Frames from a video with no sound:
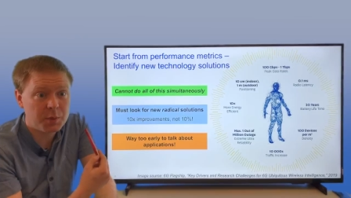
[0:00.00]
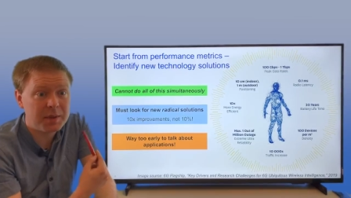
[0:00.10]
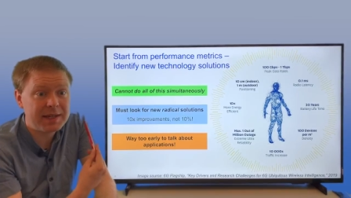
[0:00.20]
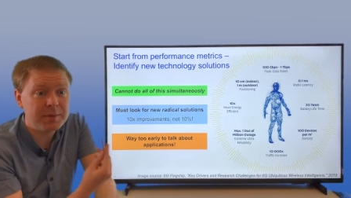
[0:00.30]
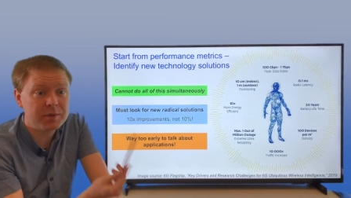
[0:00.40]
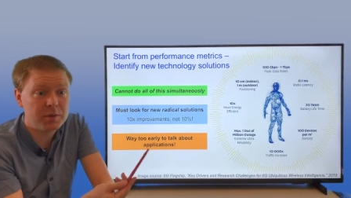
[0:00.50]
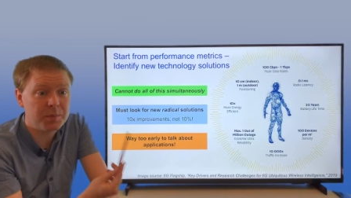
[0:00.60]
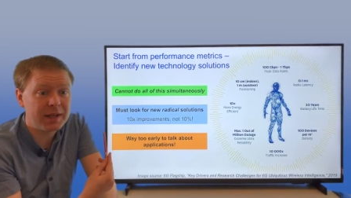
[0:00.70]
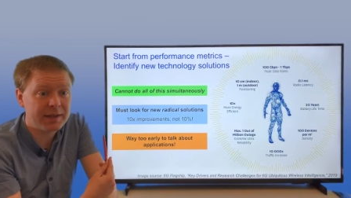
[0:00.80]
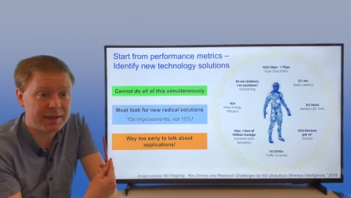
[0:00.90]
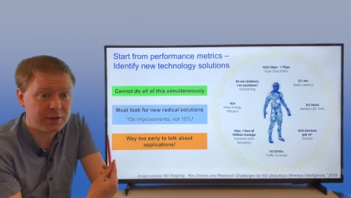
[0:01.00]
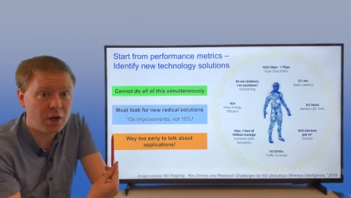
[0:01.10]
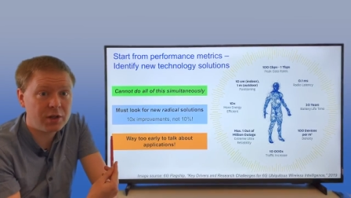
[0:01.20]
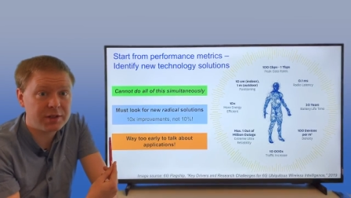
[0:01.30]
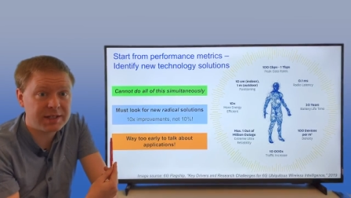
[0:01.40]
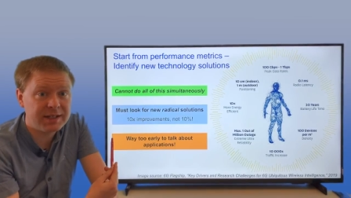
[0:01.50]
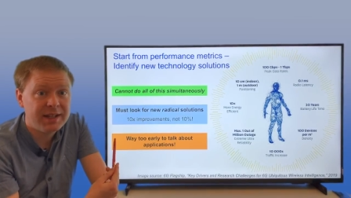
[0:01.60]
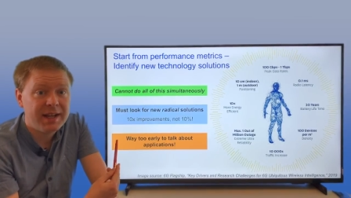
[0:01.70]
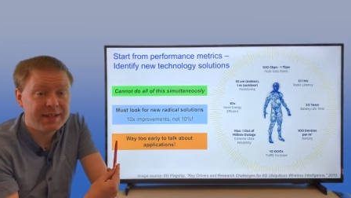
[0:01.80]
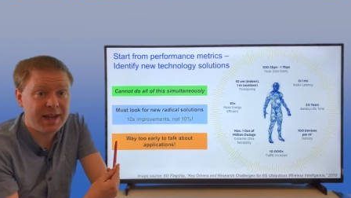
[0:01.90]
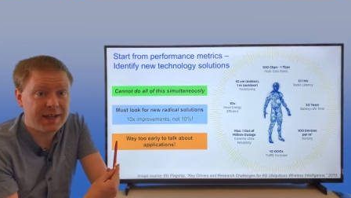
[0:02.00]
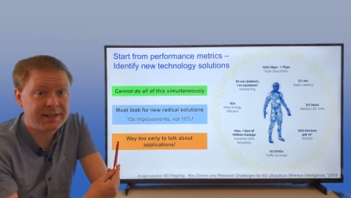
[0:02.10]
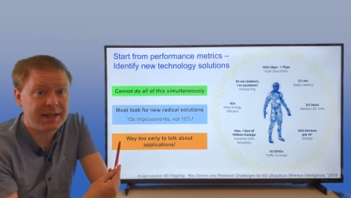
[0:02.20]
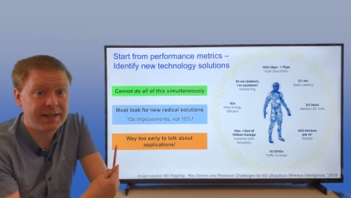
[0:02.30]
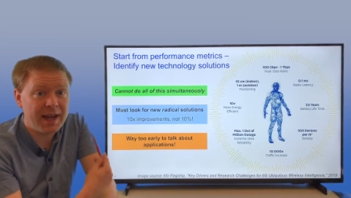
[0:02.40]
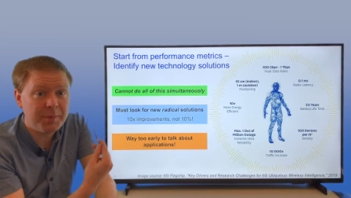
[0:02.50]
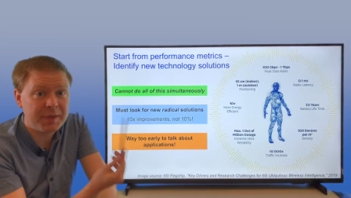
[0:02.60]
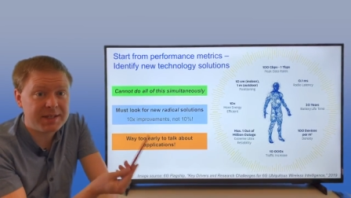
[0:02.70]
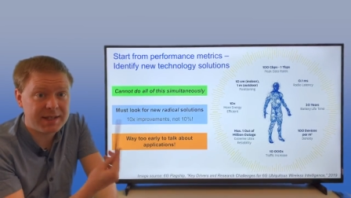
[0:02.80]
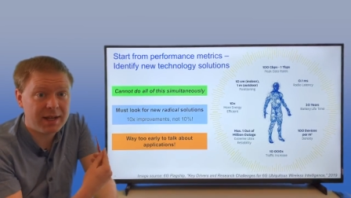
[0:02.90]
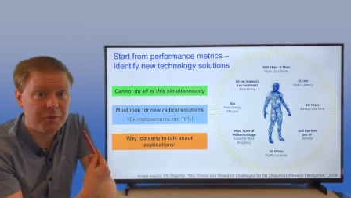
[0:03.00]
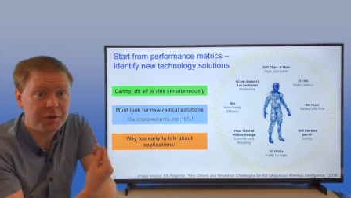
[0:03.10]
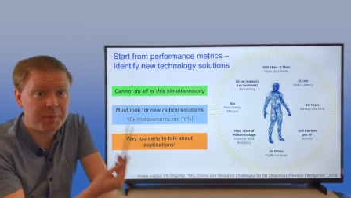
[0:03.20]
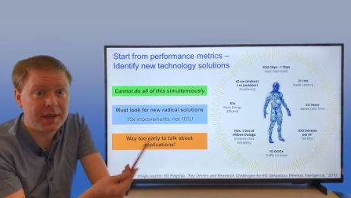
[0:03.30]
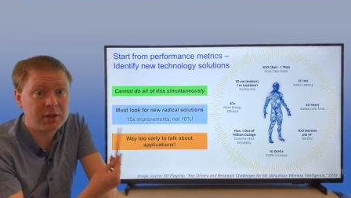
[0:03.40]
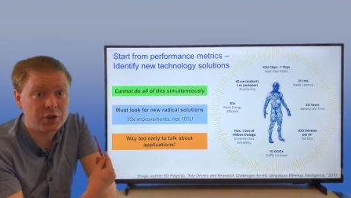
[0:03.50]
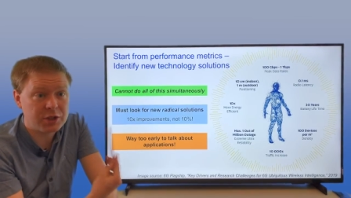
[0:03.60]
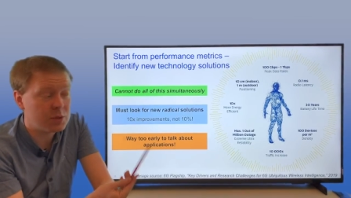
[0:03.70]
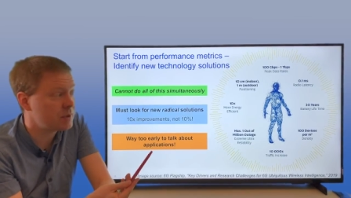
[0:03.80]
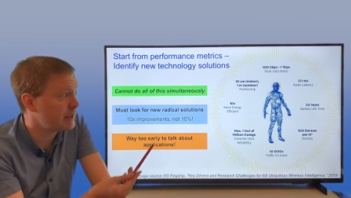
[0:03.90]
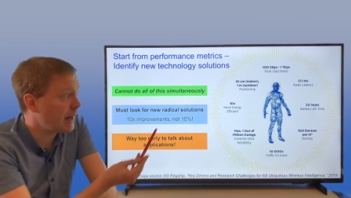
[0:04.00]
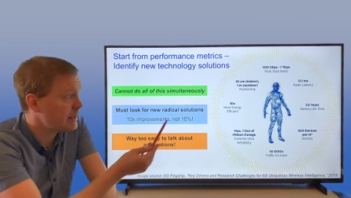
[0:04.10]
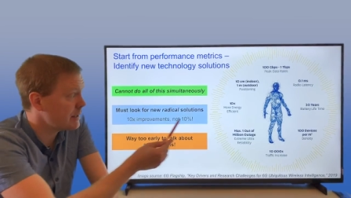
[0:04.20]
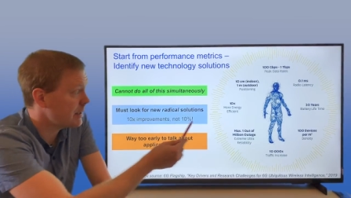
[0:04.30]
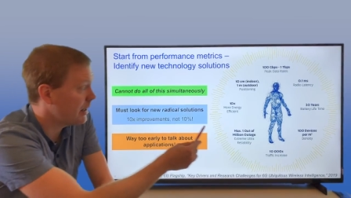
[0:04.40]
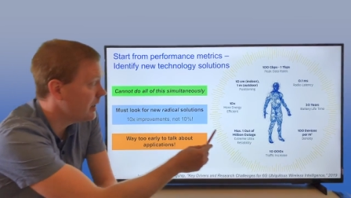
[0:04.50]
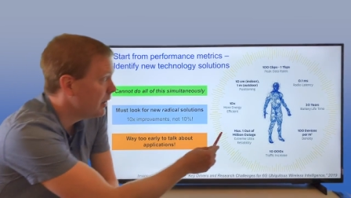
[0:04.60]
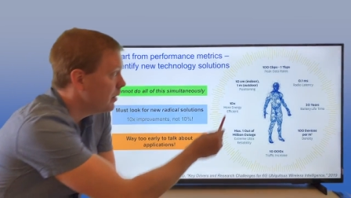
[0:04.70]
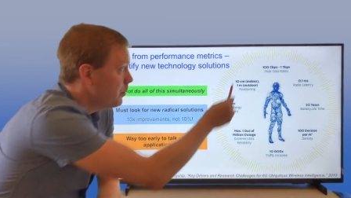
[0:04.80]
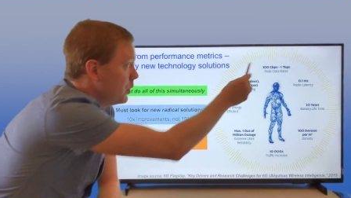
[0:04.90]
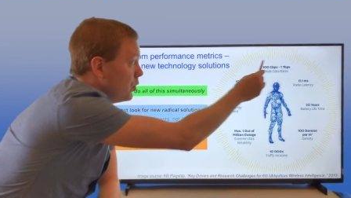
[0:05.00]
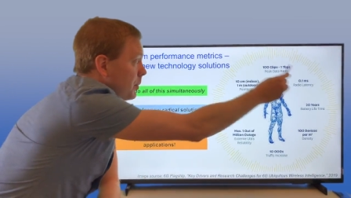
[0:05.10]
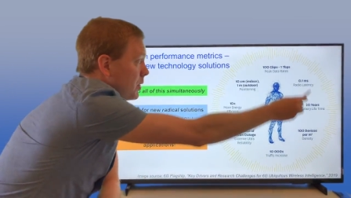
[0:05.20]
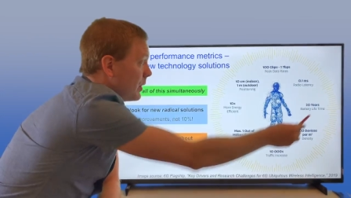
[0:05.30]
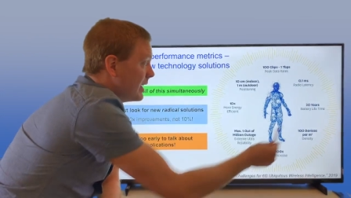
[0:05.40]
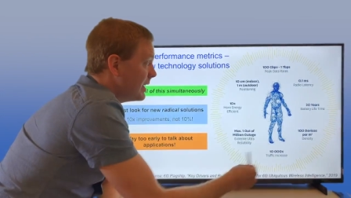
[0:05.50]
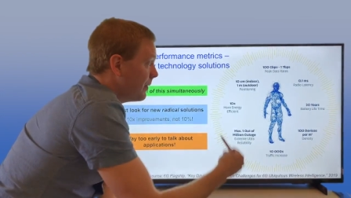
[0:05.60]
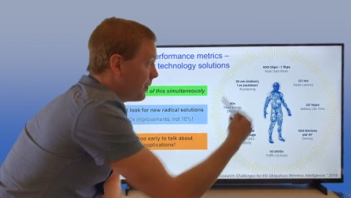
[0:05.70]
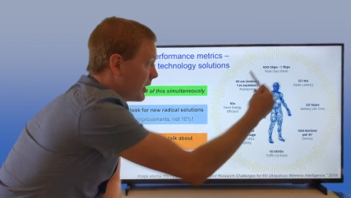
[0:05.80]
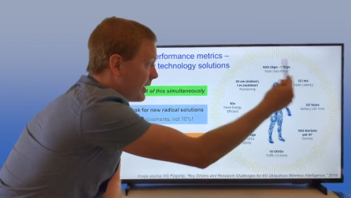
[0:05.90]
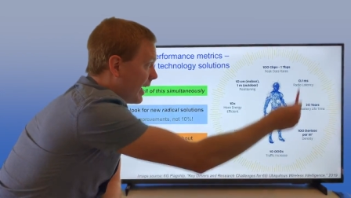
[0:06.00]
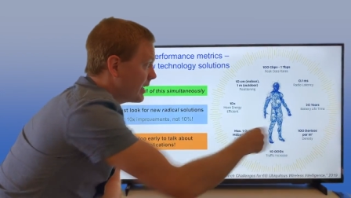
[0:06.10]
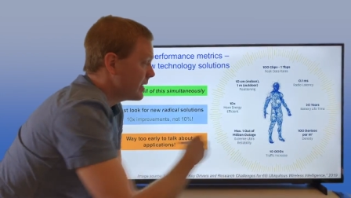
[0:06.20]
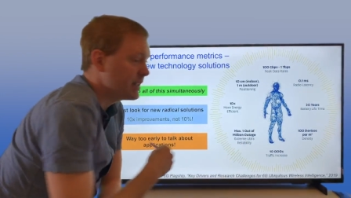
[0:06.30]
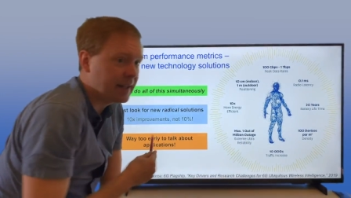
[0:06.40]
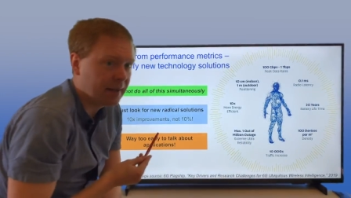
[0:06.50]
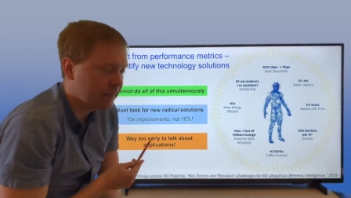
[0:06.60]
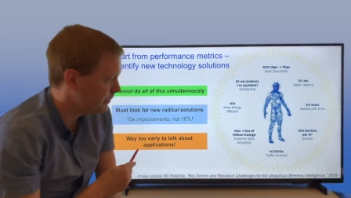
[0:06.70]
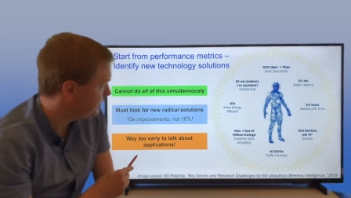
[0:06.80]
we need to build a technology that can adapt itself depending on the use cases and move between different cases here.